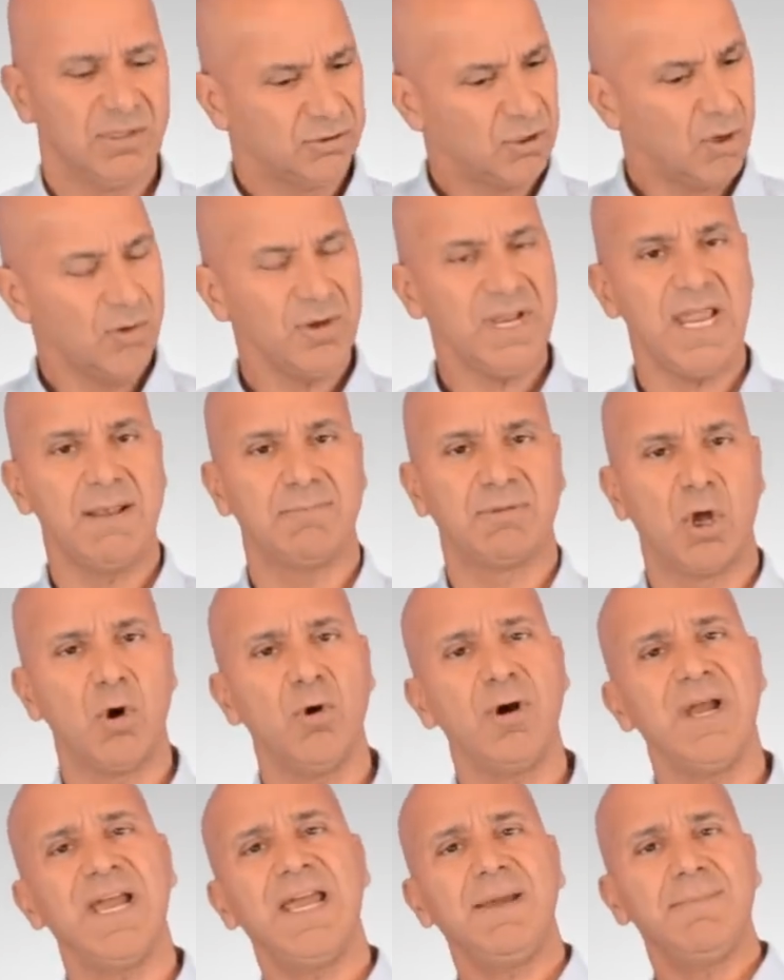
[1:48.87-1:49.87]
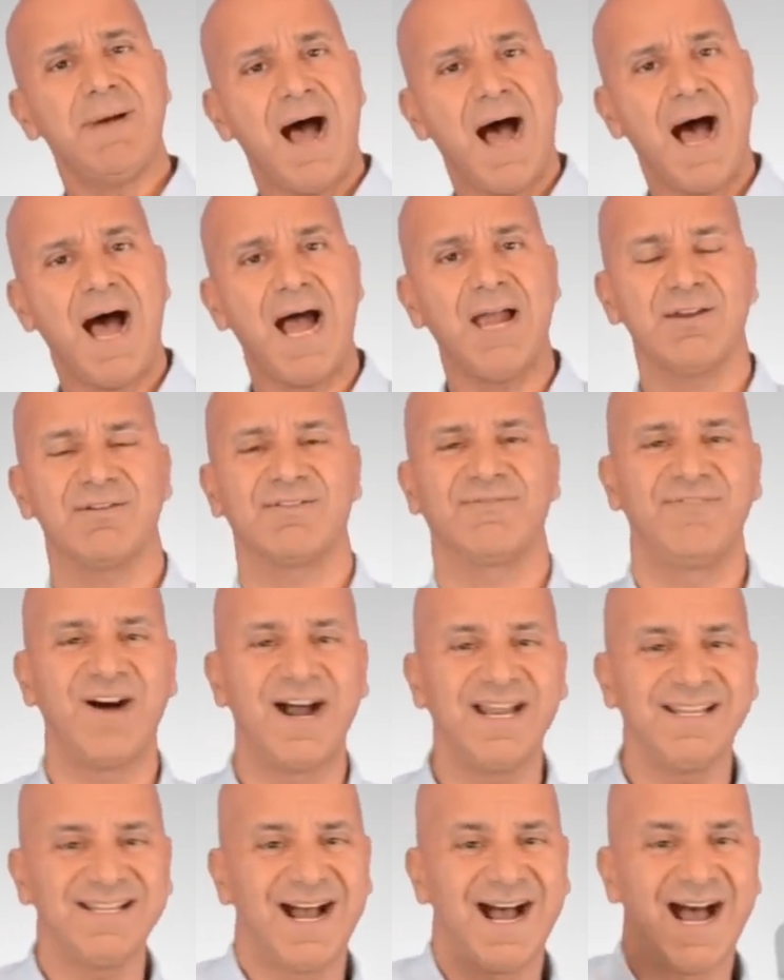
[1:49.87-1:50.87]
Don't aim low, aim higher.
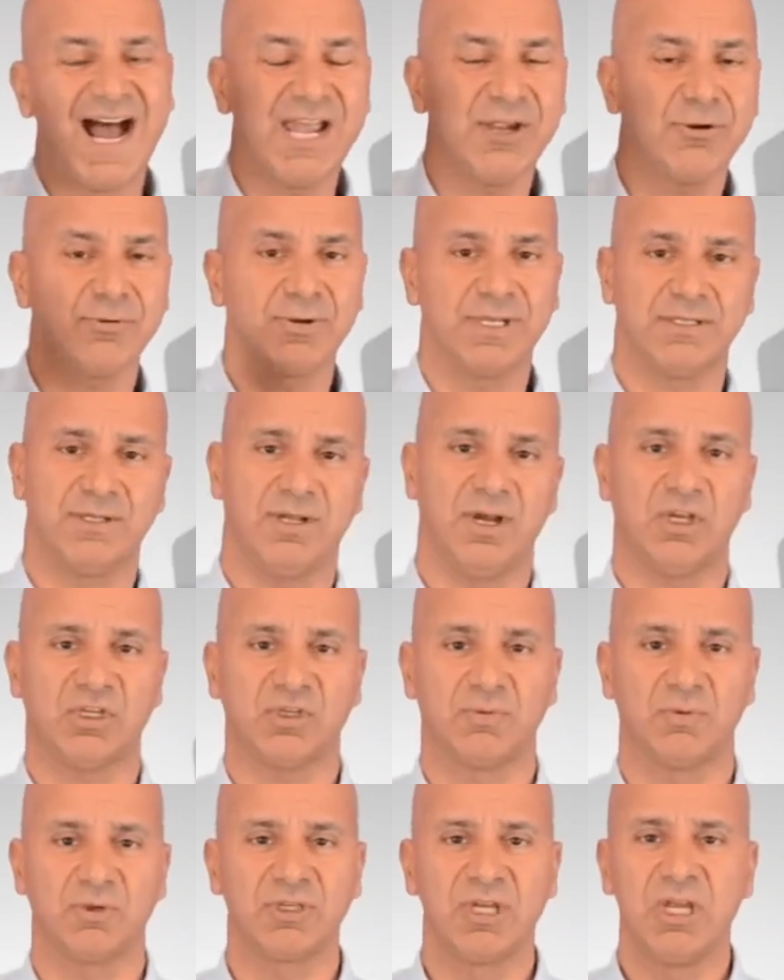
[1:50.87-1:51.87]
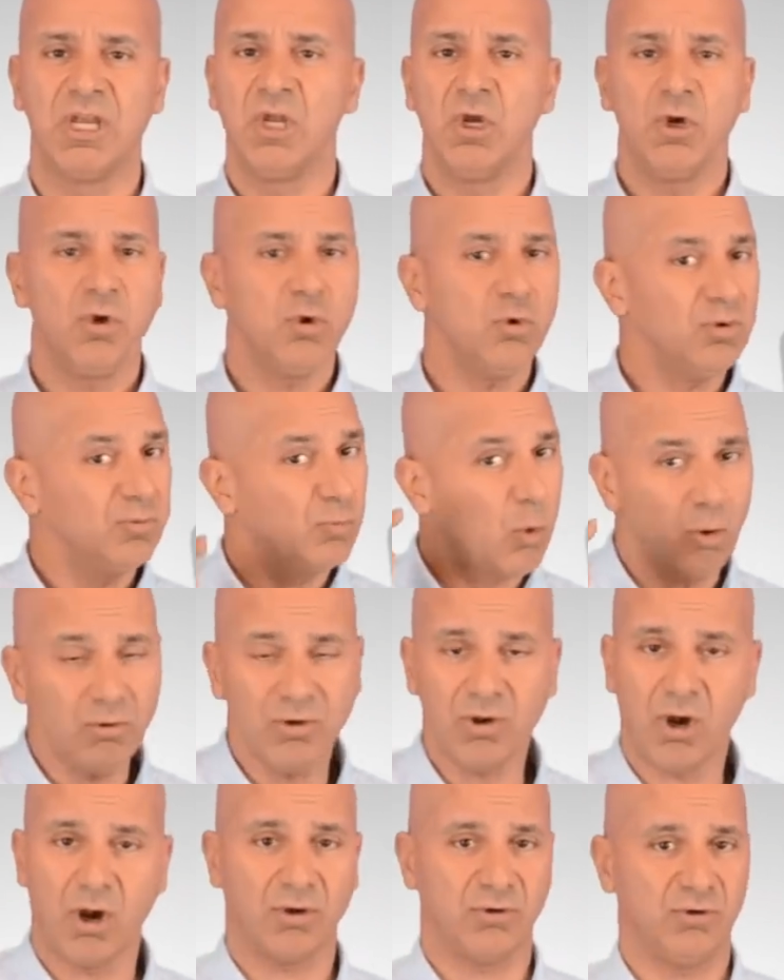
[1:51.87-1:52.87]
Find higher end customers who
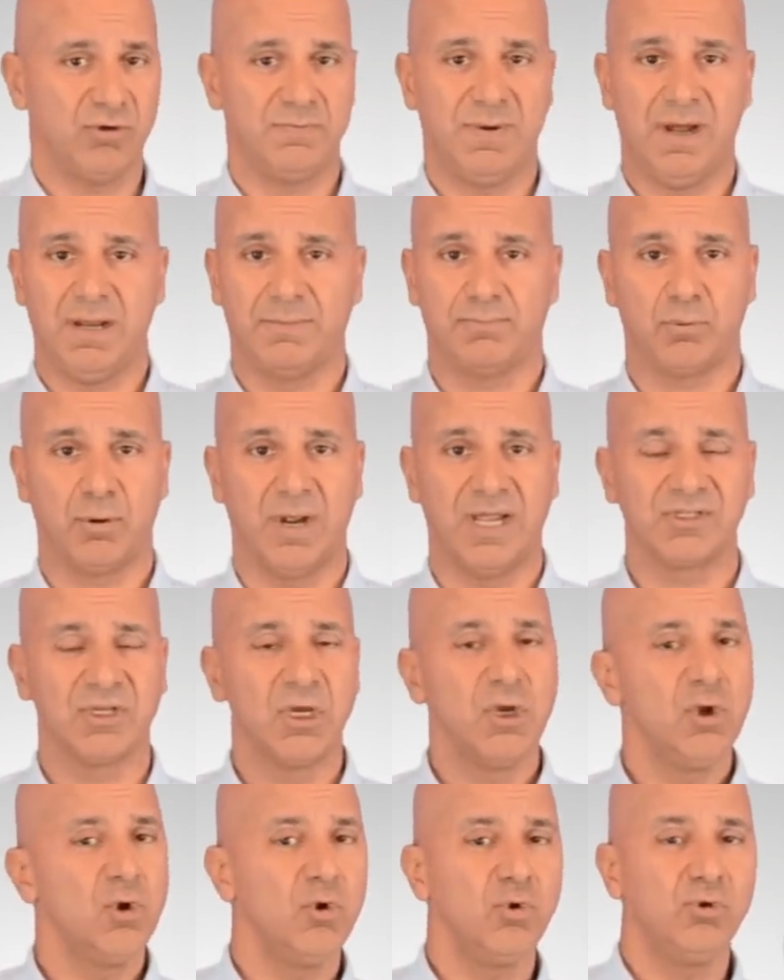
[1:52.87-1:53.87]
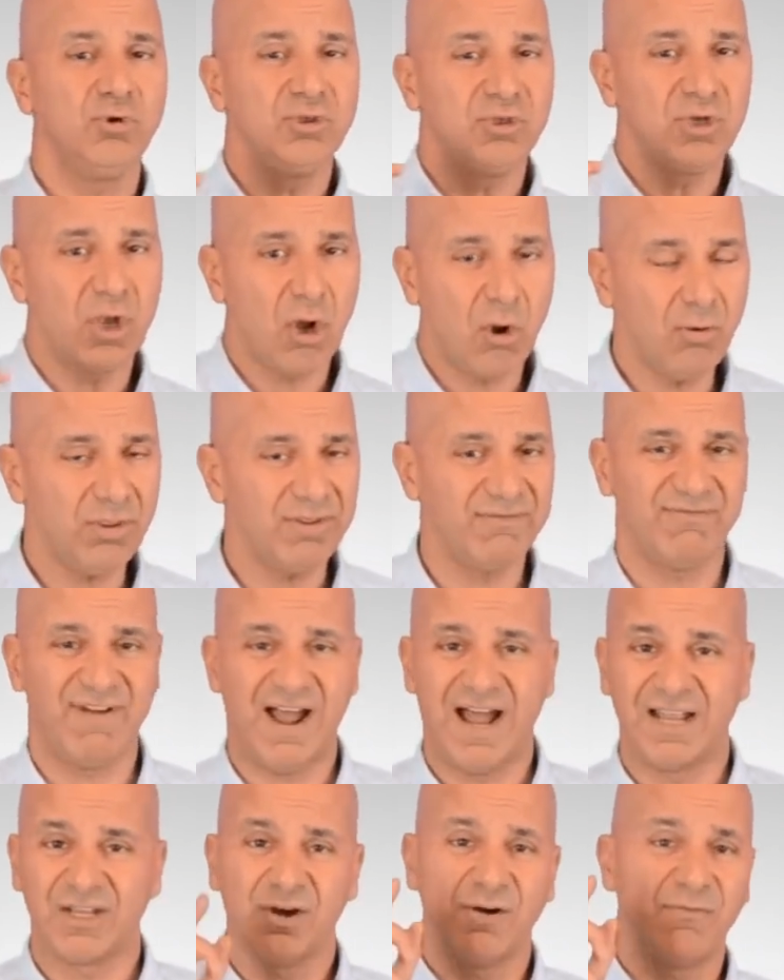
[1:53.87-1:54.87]
won't argue about price, who know the
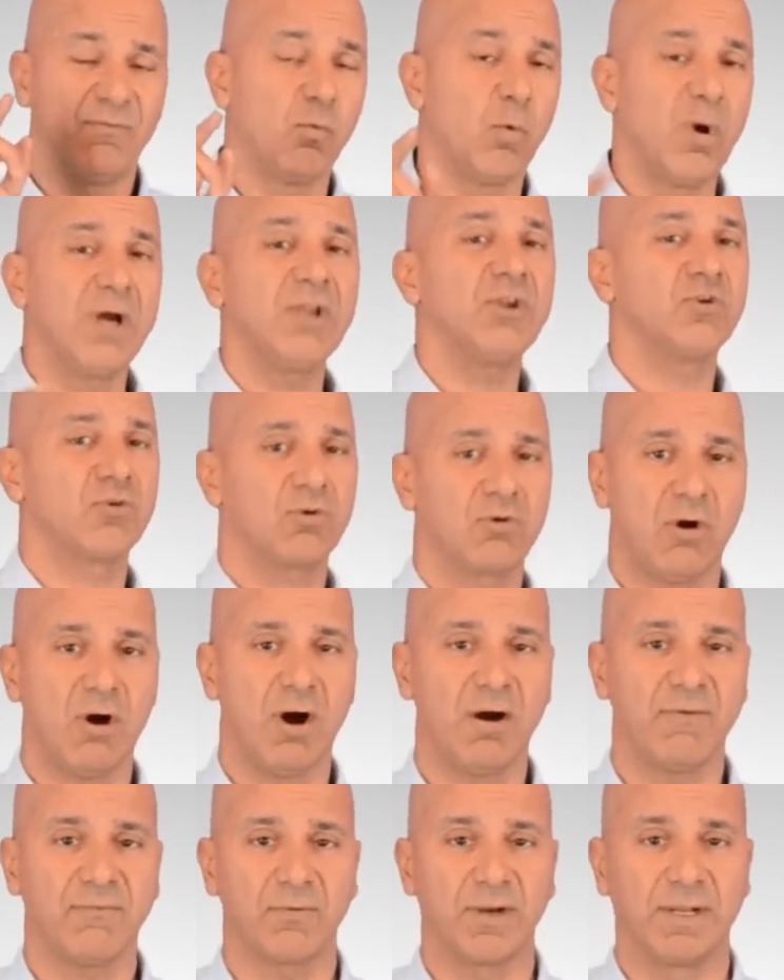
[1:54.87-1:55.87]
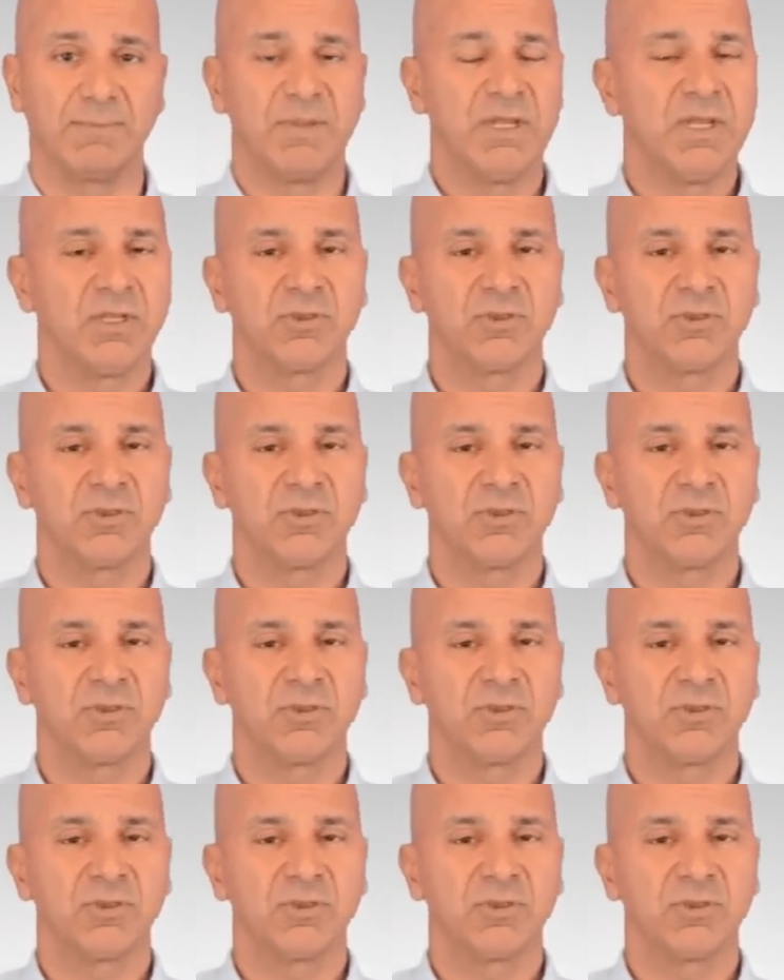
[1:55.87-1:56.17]
value of what you're offering.